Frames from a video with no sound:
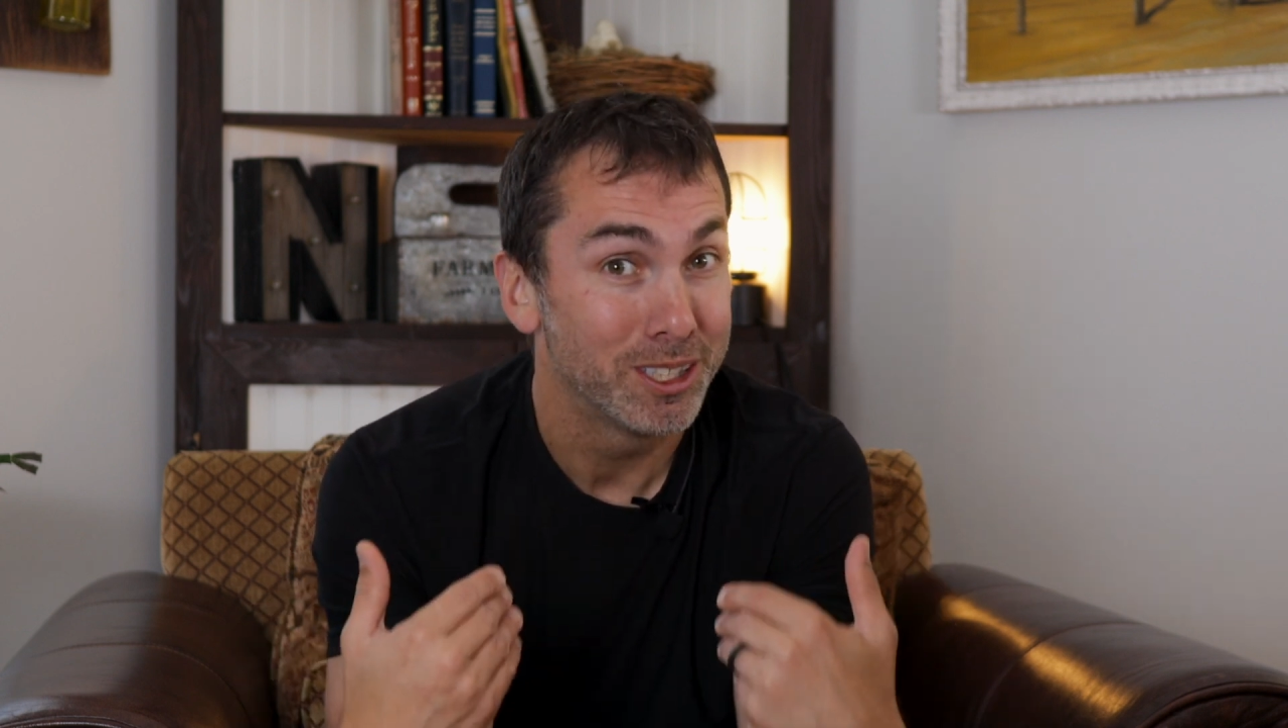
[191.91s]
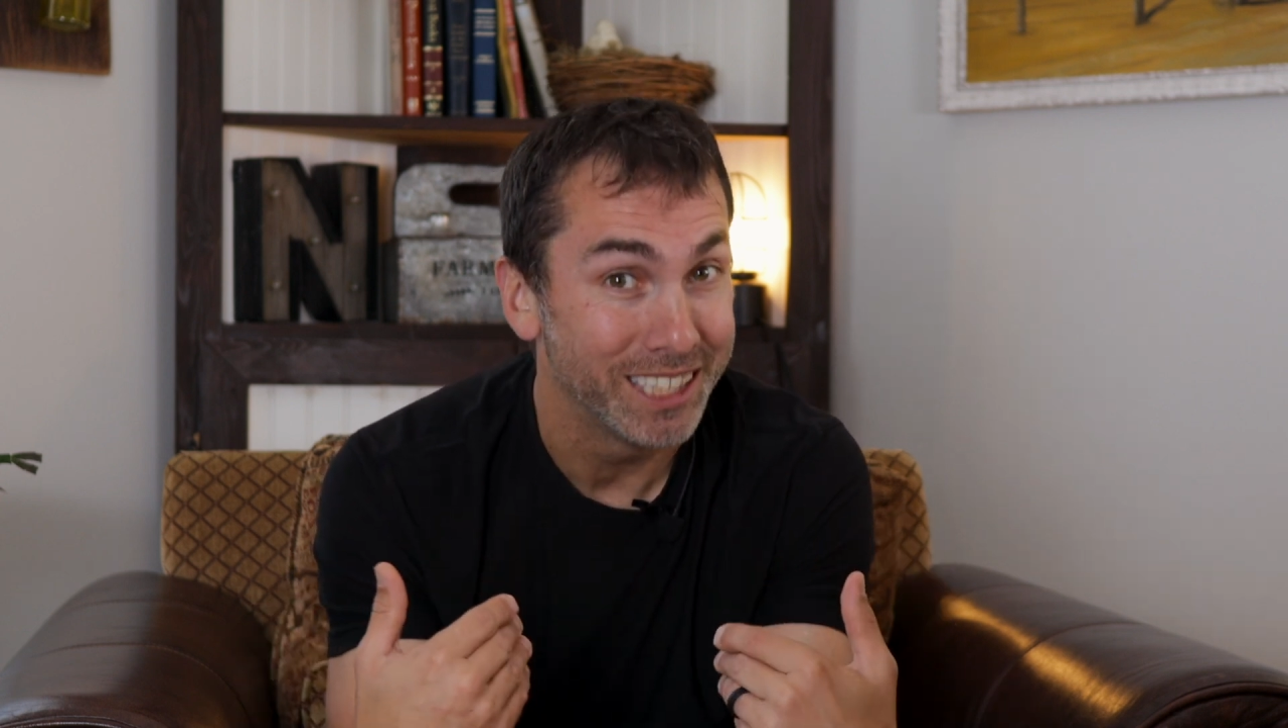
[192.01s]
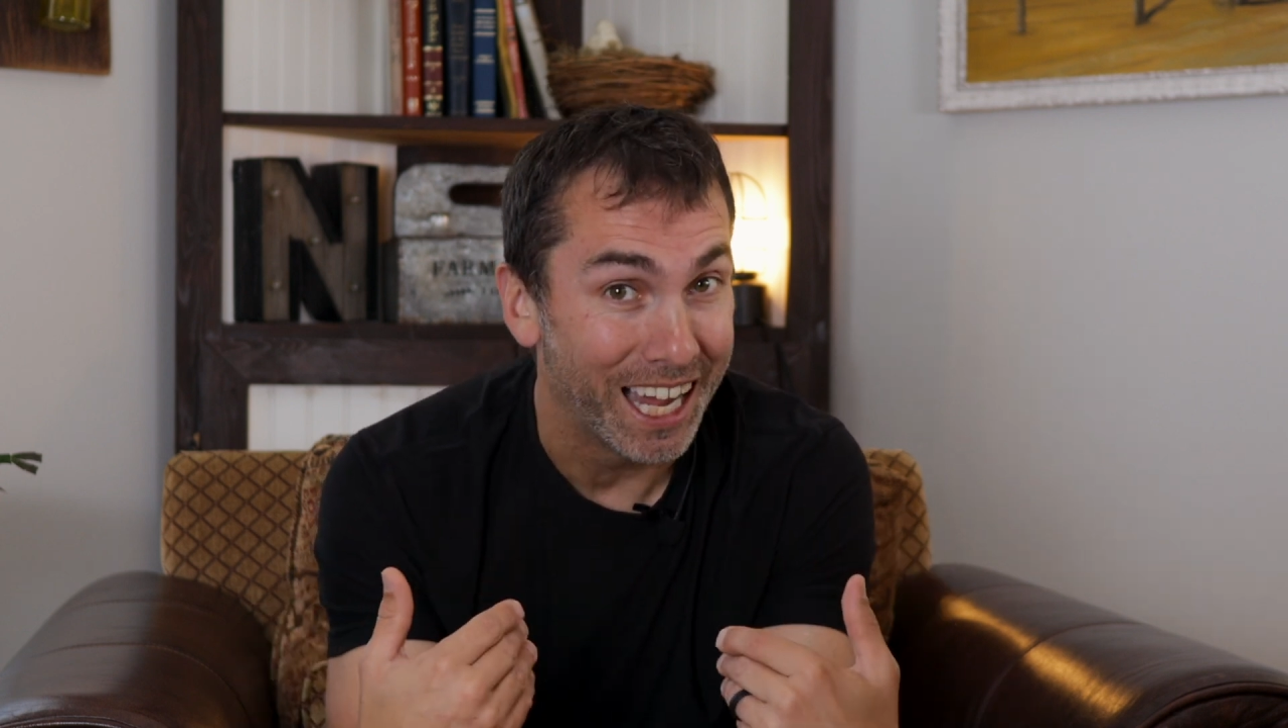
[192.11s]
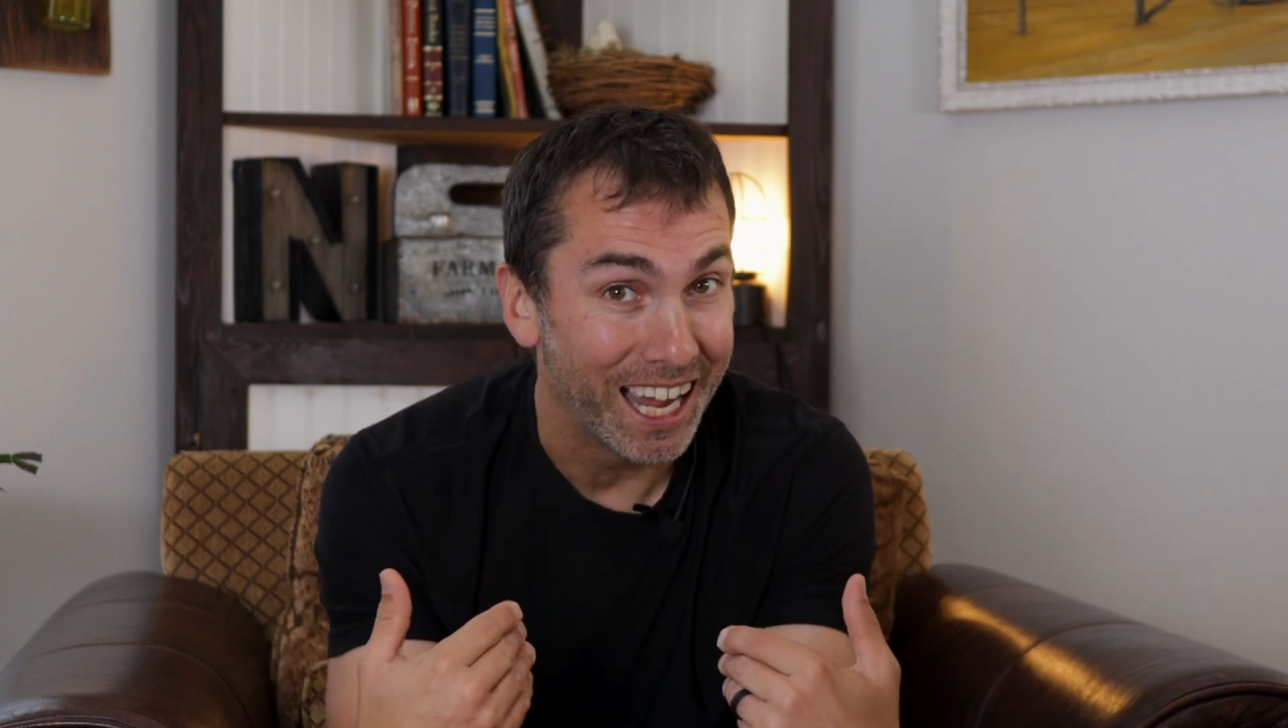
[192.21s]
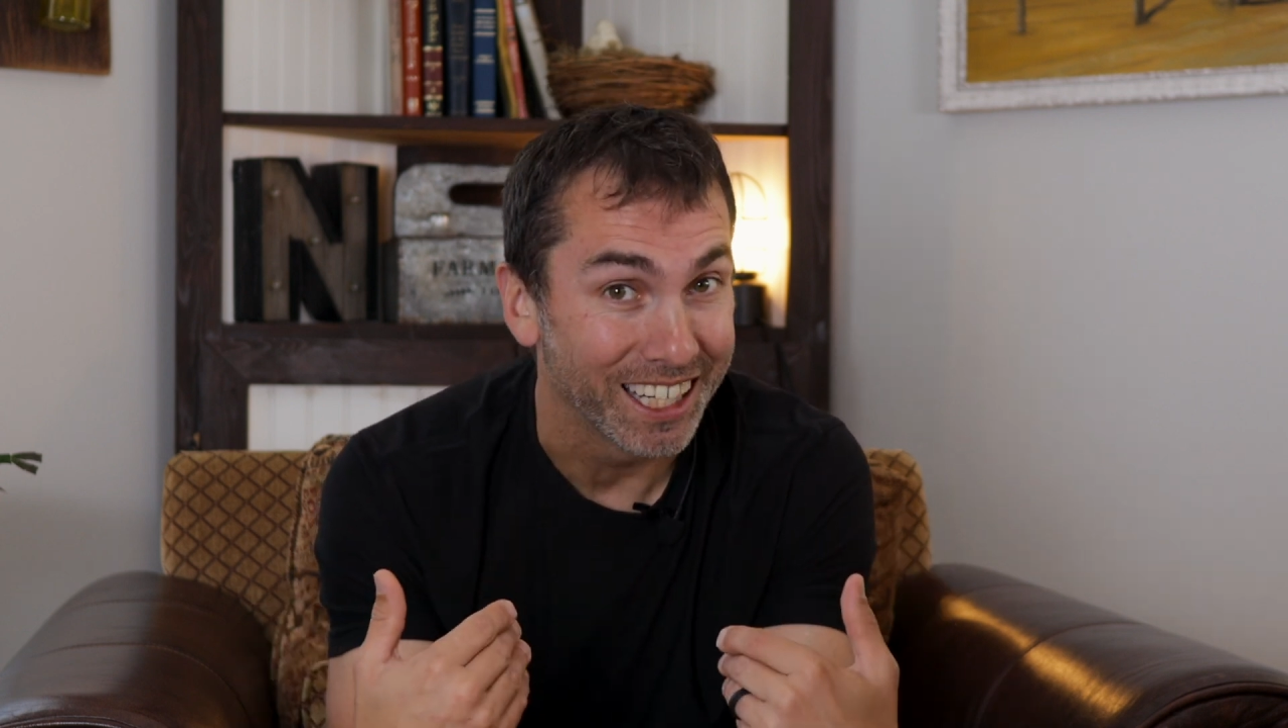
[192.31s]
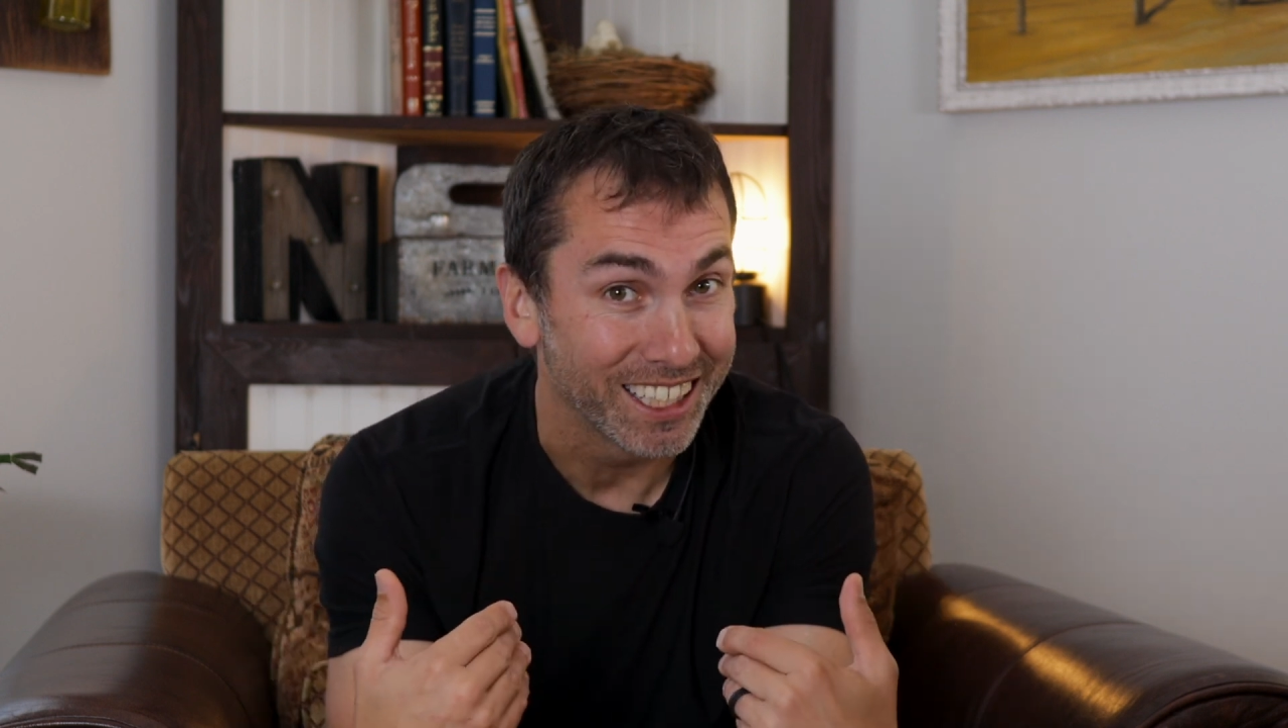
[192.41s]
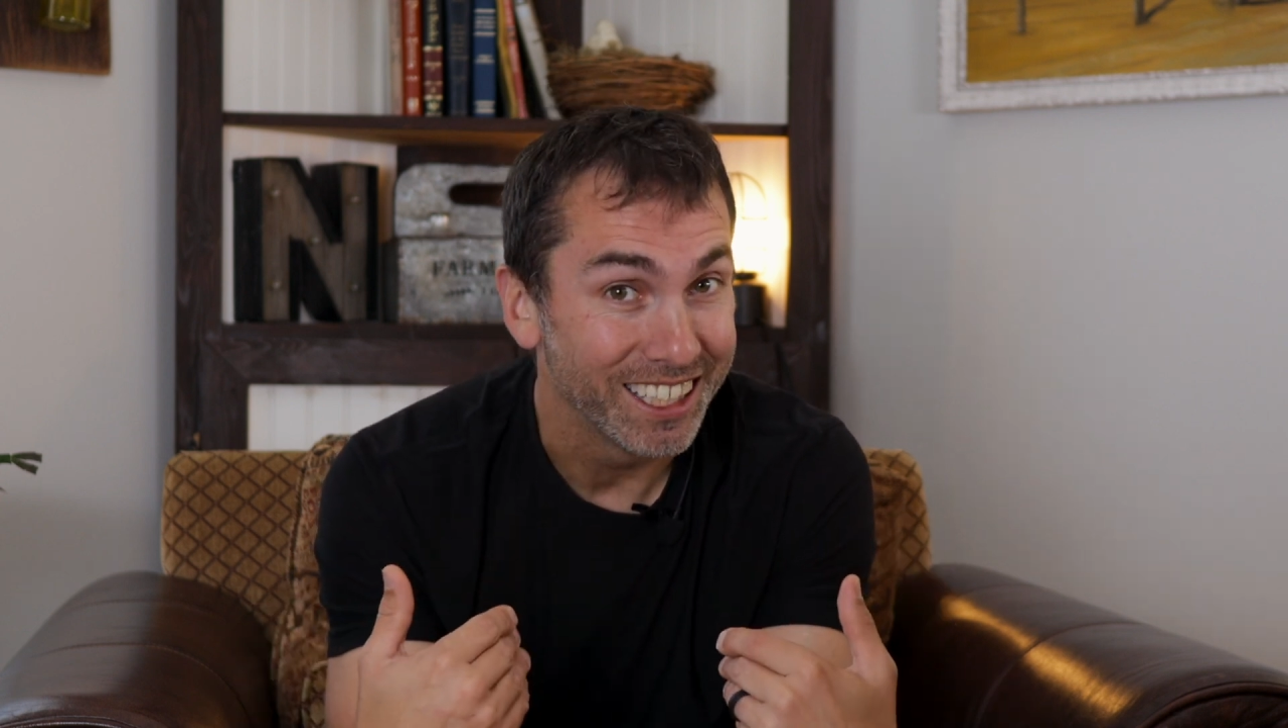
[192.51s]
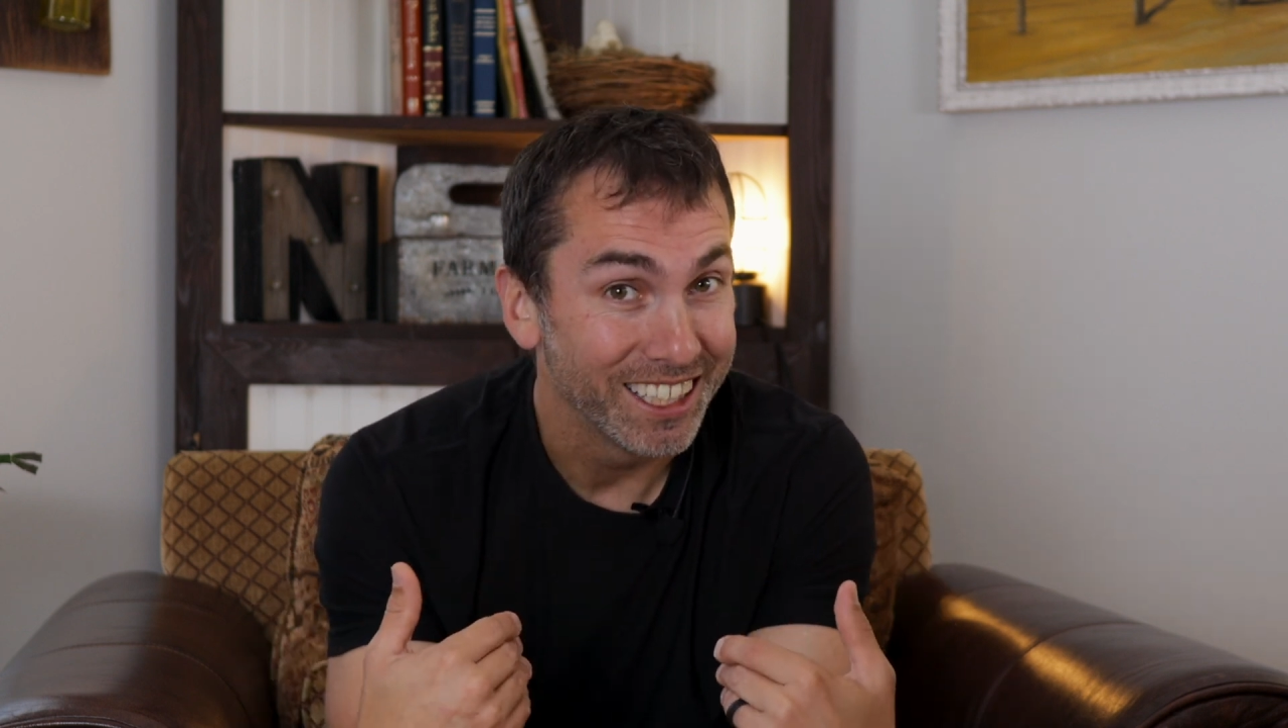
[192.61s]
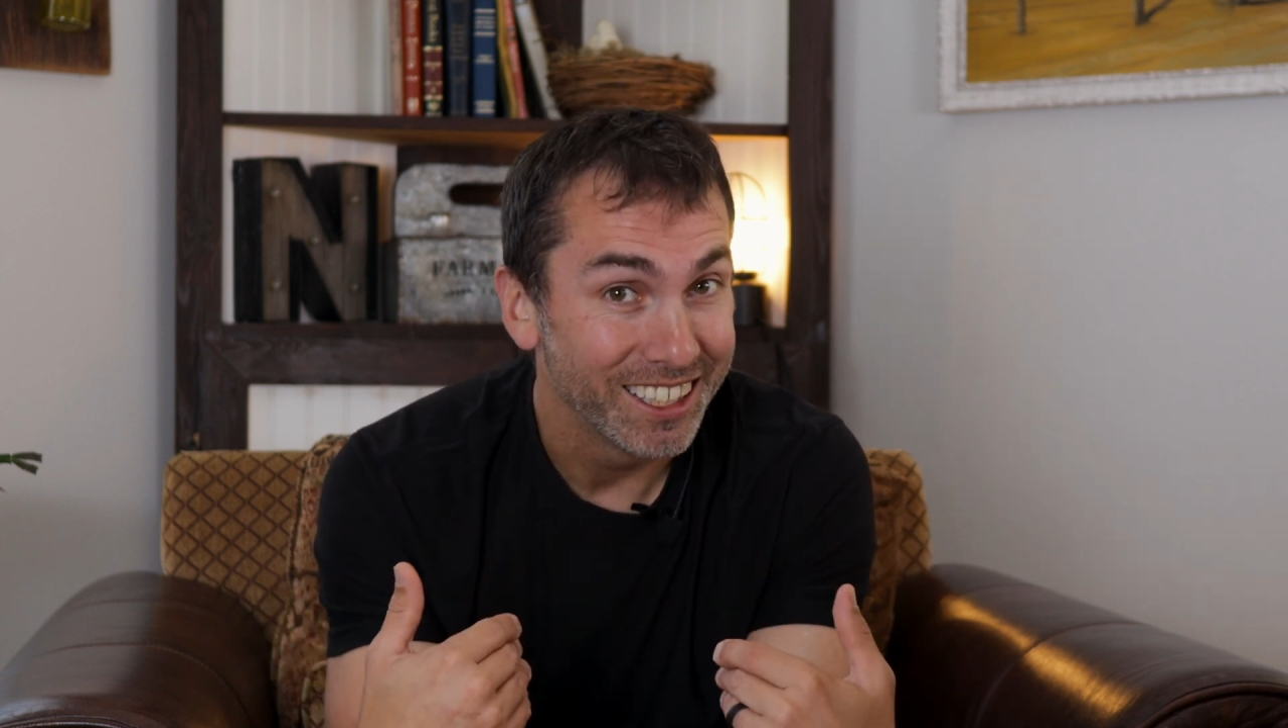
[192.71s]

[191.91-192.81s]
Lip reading: Zach